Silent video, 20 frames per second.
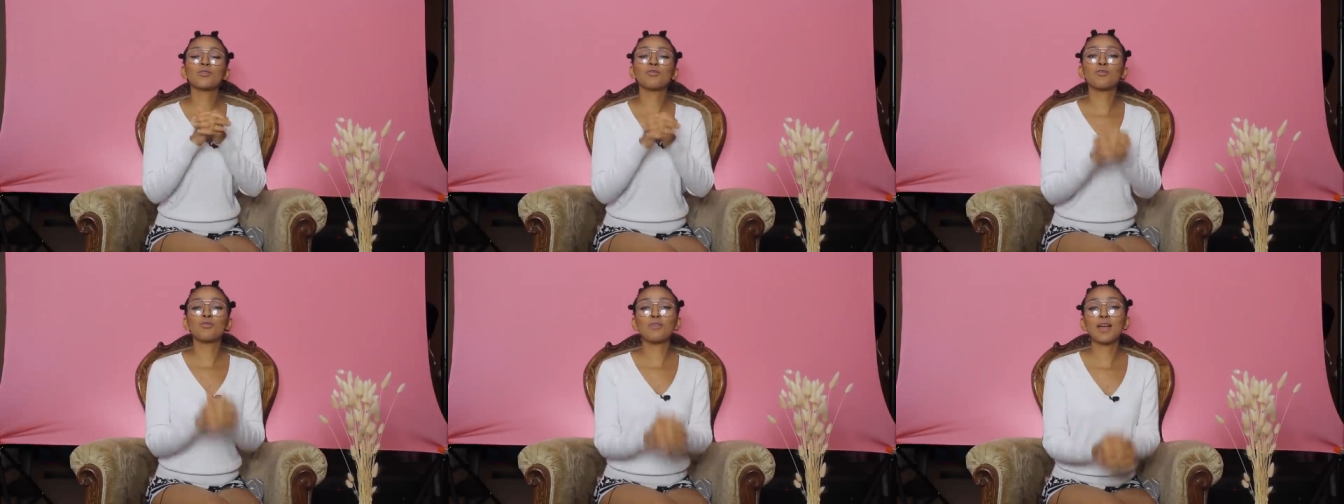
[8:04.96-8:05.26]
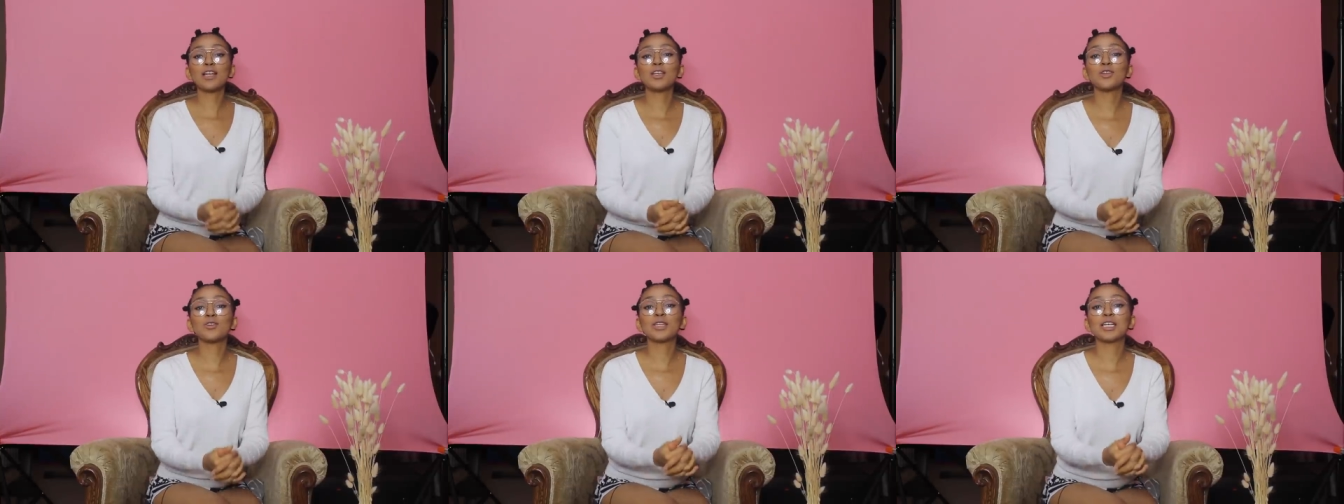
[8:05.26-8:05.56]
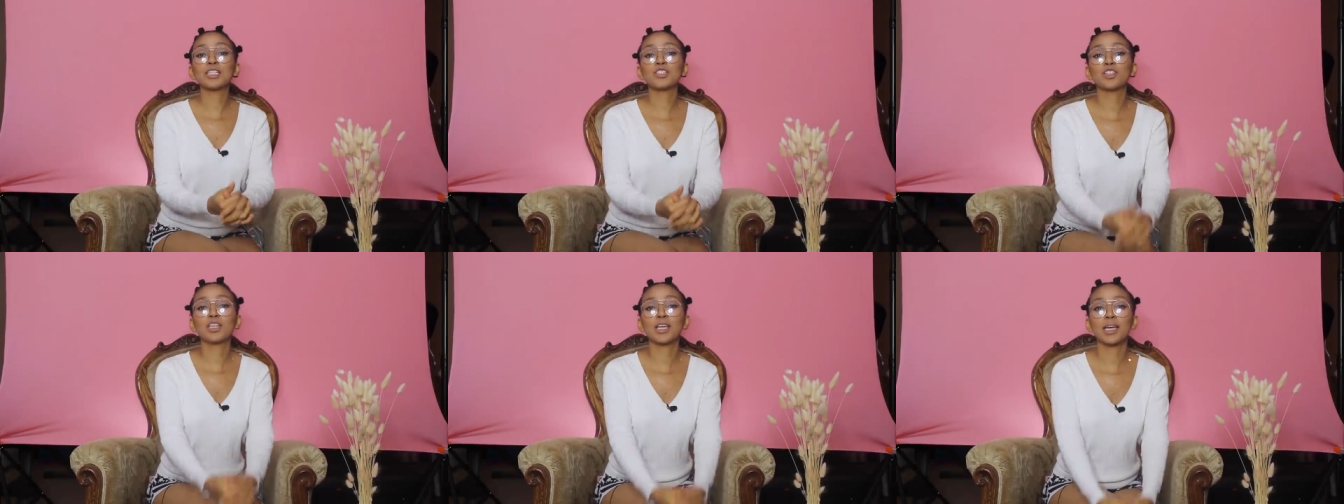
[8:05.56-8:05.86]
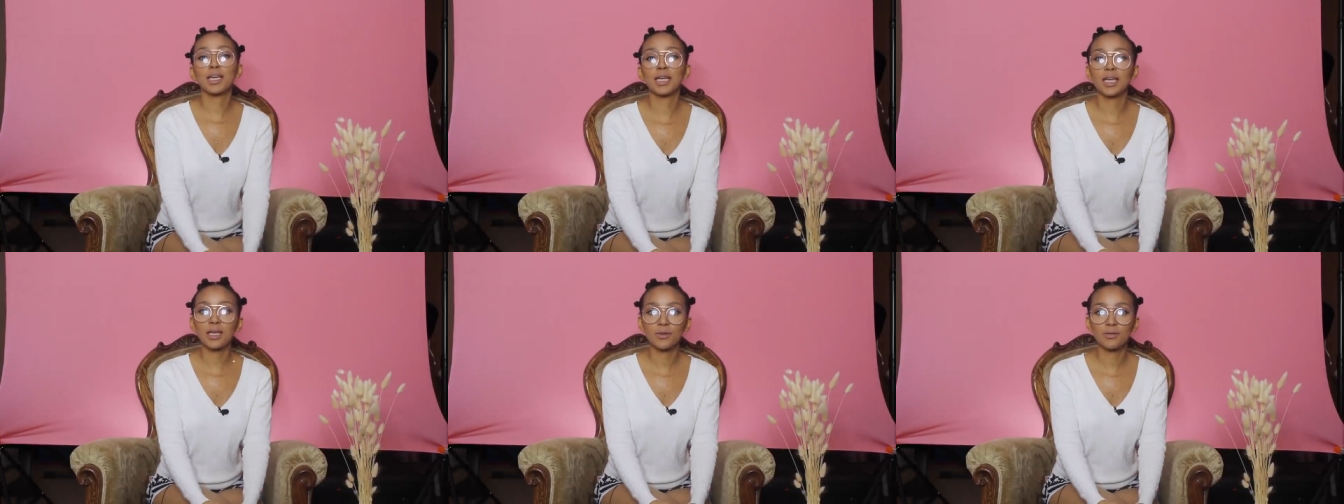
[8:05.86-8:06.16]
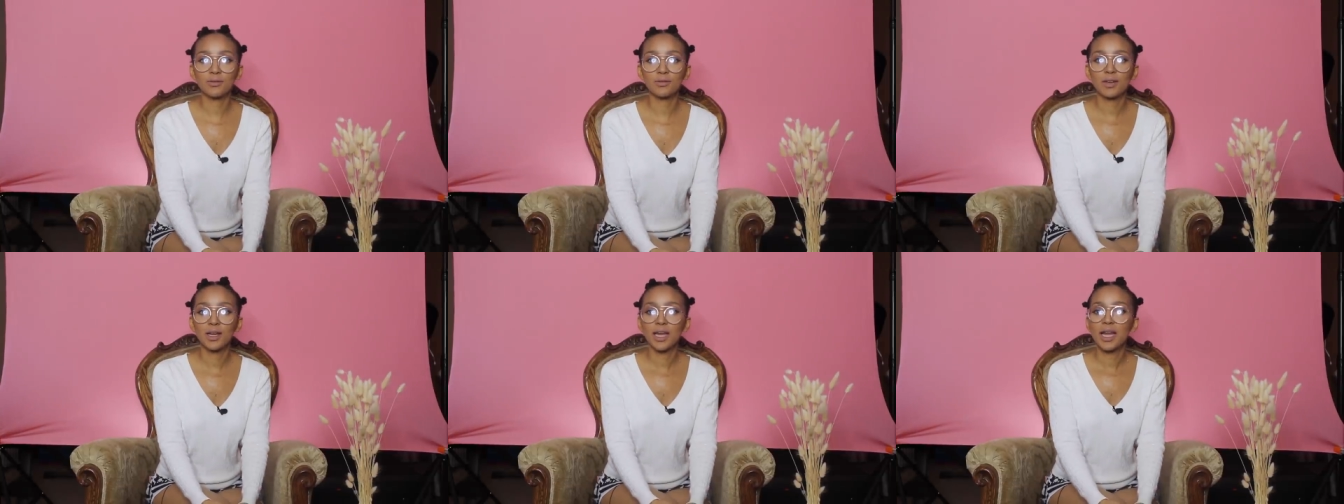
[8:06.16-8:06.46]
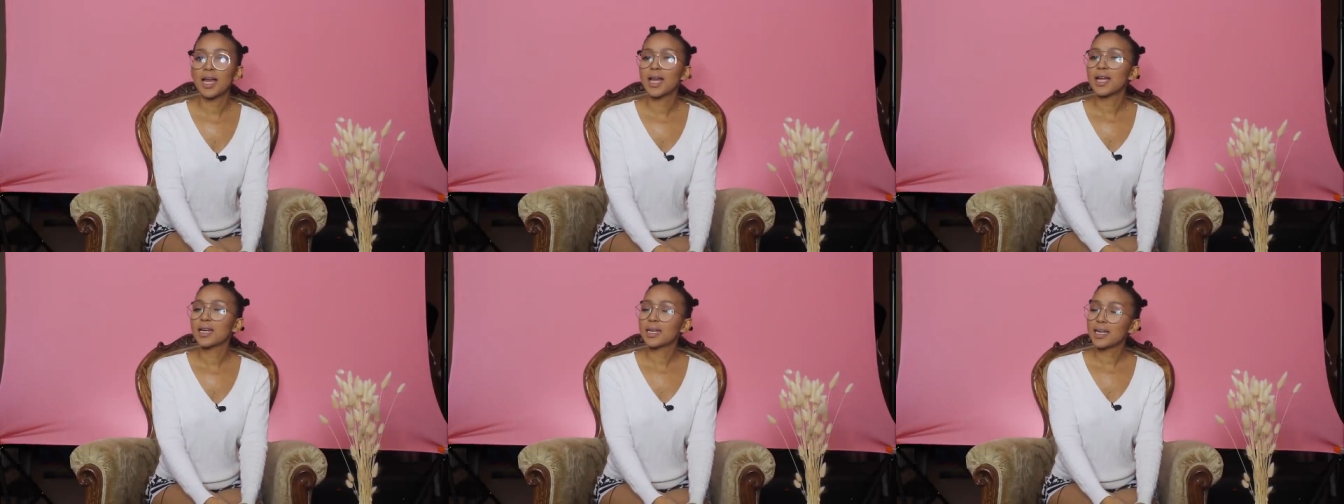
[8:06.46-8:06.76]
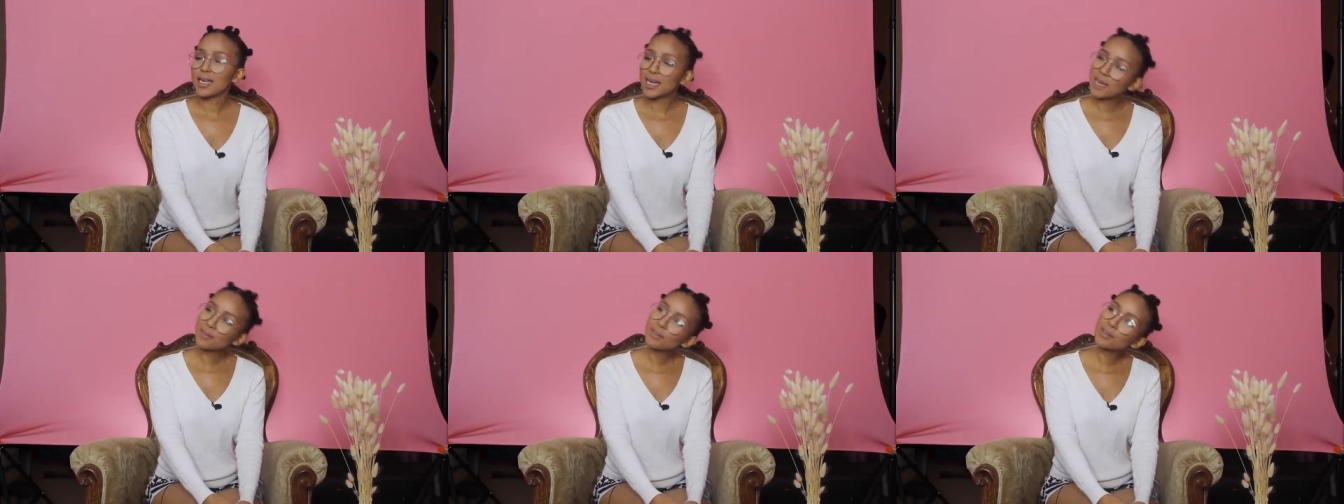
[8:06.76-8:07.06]
of value that you can give.
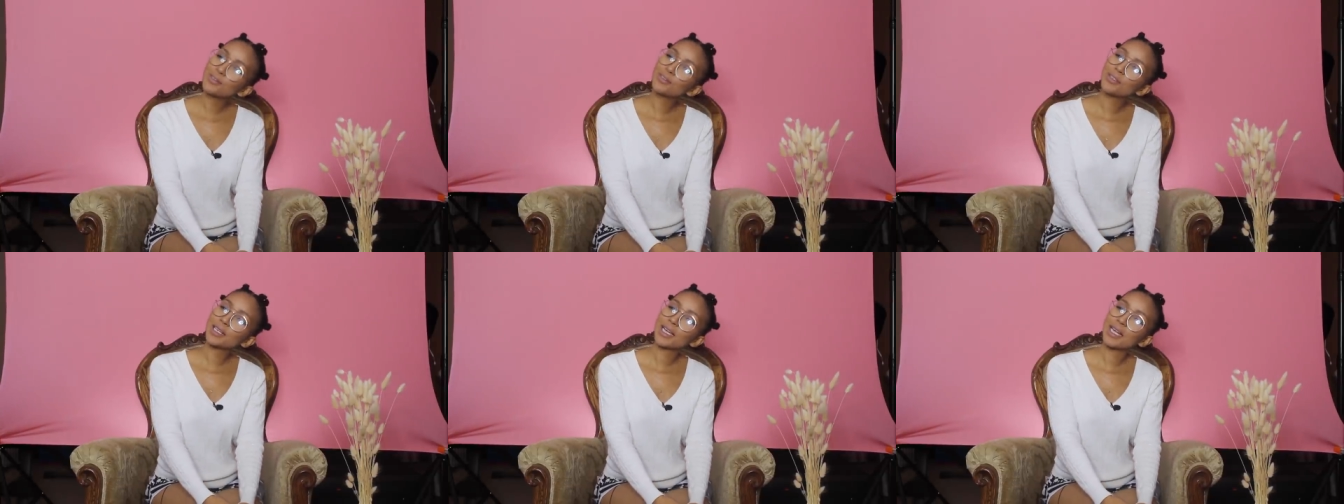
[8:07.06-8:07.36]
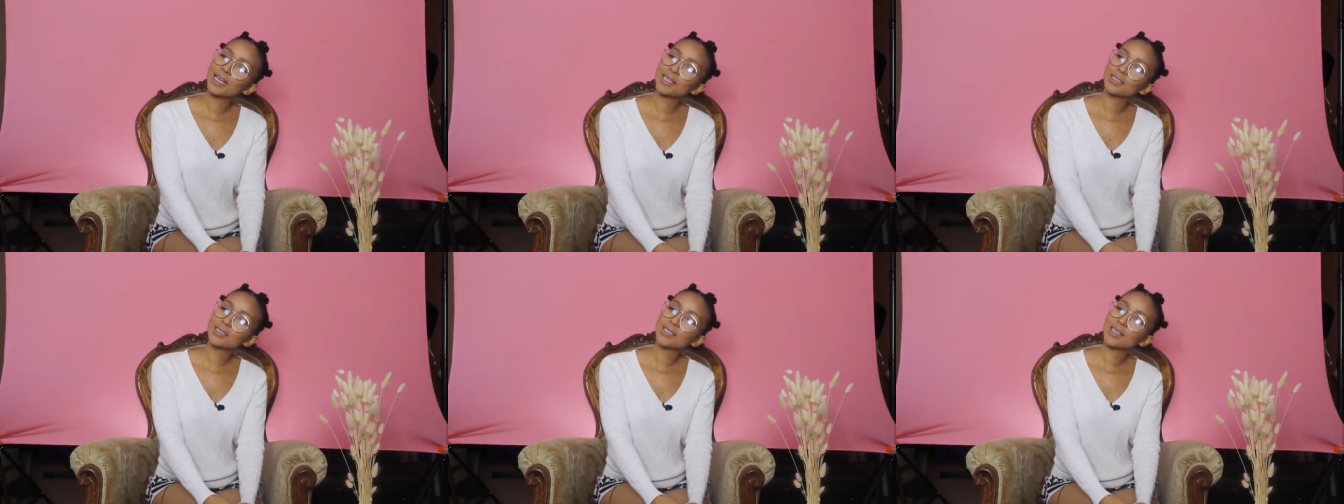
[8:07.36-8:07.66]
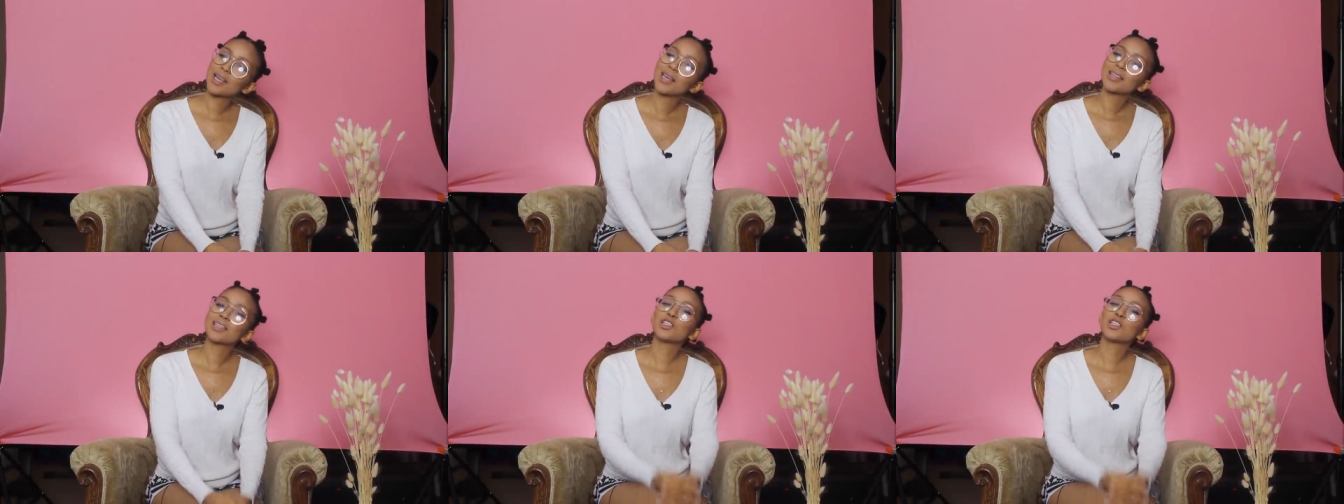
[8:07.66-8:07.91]
Never forget